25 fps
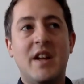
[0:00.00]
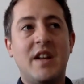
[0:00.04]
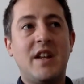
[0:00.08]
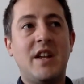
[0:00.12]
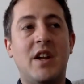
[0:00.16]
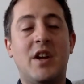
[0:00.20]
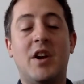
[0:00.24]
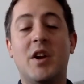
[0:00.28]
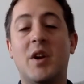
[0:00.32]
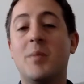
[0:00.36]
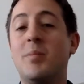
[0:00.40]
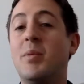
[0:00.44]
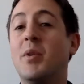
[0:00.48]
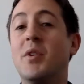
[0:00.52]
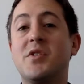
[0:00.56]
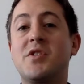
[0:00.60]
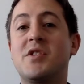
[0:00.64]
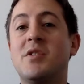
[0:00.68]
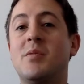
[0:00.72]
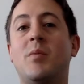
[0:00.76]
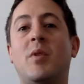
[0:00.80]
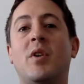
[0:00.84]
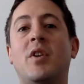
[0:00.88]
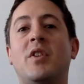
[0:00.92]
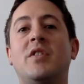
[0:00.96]
you're going to put
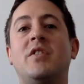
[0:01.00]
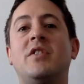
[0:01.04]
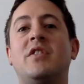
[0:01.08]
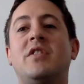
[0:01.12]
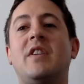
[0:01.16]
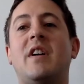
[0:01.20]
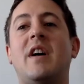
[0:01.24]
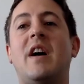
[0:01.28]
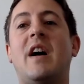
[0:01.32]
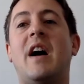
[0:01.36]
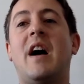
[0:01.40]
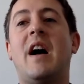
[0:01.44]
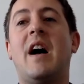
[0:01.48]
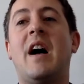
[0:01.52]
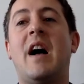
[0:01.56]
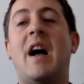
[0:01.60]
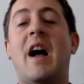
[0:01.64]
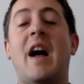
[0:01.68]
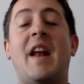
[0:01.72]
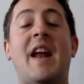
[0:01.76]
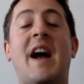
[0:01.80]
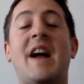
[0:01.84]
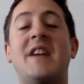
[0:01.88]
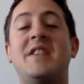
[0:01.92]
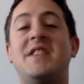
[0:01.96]

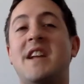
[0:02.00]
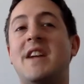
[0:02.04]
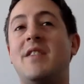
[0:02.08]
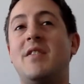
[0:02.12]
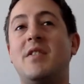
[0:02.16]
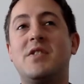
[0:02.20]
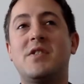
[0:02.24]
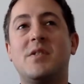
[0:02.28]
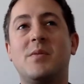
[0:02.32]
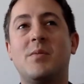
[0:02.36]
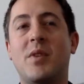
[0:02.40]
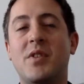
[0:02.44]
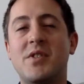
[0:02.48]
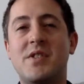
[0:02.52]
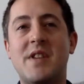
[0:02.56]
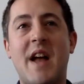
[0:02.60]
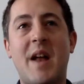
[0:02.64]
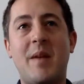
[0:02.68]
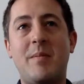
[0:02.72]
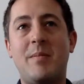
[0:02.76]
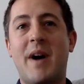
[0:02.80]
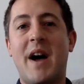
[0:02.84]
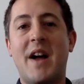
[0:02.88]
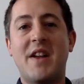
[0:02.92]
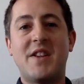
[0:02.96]
an idea in someone's
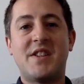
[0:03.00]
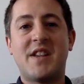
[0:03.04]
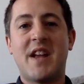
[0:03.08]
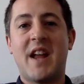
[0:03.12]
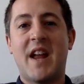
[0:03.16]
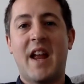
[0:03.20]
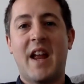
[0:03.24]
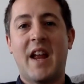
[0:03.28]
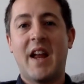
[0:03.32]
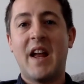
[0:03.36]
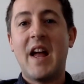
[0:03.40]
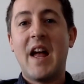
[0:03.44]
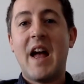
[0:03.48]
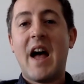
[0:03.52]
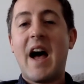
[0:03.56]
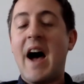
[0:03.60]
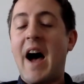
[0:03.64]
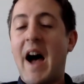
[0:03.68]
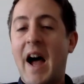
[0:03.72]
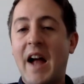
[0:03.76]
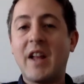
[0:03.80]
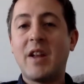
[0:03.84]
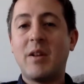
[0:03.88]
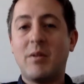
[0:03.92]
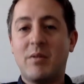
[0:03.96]
head by saying,
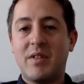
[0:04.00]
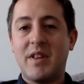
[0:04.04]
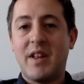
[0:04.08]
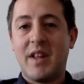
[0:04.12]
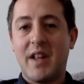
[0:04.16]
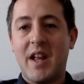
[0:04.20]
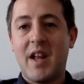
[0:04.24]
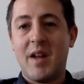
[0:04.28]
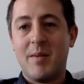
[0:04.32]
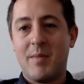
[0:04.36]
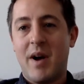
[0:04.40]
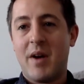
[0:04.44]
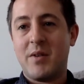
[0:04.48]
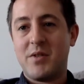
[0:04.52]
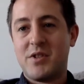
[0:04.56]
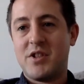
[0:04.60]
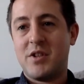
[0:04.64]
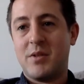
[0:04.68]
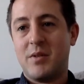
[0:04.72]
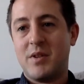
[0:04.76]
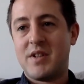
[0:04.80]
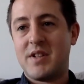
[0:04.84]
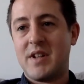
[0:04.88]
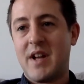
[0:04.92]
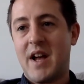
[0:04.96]
"Are you thinking about
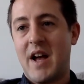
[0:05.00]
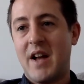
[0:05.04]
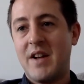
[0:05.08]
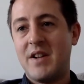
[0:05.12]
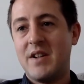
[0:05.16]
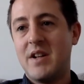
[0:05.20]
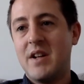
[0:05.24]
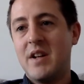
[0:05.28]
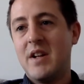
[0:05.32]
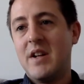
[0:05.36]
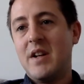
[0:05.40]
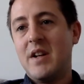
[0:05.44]
suicide?"